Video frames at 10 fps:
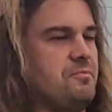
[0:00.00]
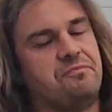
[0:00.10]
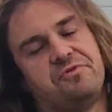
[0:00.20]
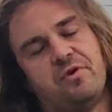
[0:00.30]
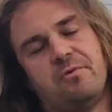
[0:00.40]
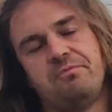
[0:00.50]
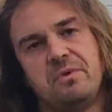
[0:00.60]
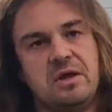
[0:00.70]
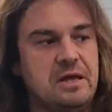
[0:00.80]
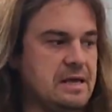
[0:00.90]
So
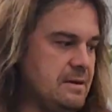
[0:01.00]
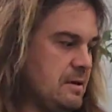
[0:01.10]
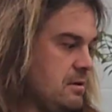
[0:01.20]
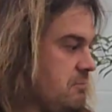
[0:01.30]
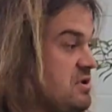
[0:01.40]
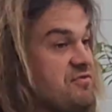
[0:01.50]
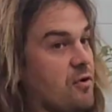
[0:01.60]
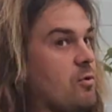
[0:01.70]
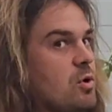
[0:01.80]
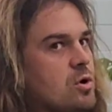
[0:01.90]
be
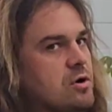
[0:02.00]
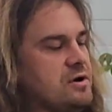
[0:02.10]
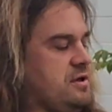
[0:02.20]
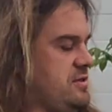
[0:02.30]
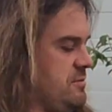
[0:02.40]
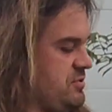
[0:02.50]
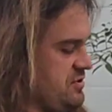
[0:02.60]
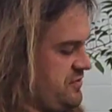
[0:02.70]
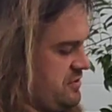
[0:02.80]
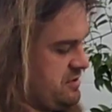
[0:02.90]
forewarned. They're
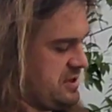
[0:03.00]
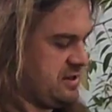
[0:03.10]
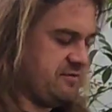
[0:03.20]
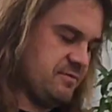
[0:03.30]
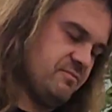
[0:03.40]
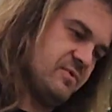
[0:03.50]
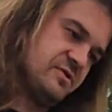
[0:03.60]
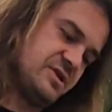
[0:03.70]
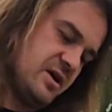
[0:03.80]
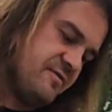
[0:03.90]
beautiful. I love them. They're
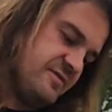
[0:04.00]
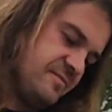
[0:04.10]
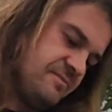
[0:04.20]
soft,